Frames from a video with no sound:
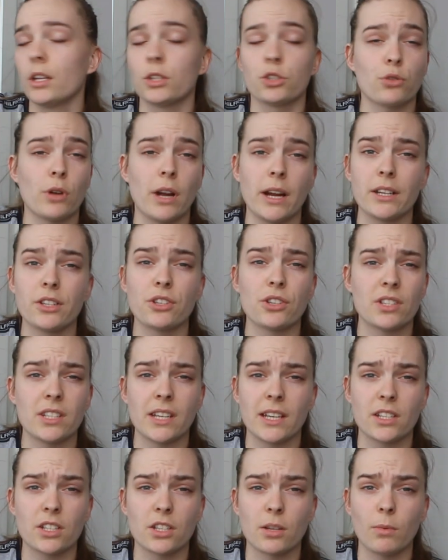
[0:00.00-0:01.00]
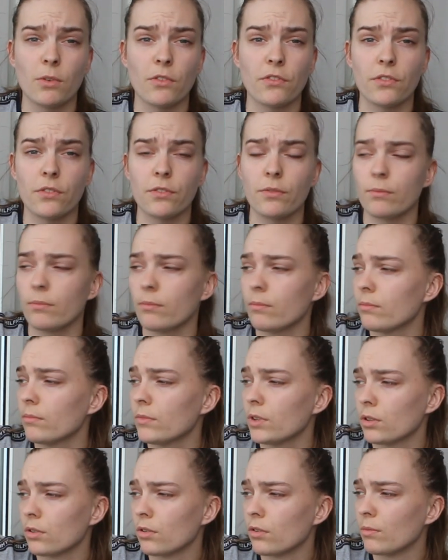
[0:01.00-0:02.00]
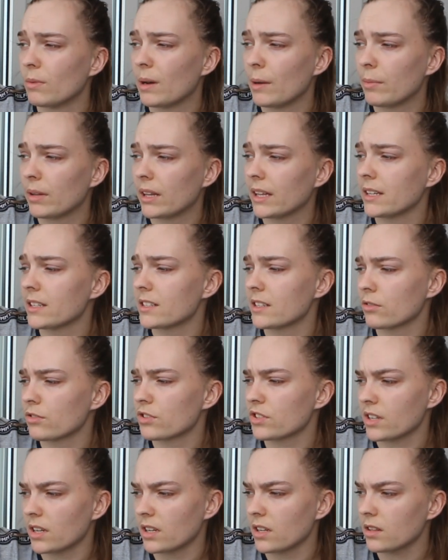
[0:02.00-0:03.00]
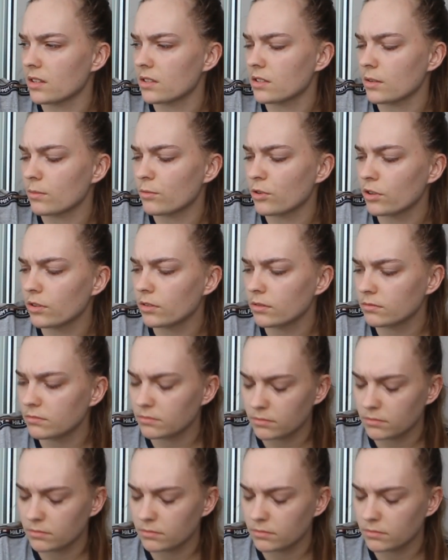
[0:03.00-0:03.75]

trying to take some of, my plants outside this summer.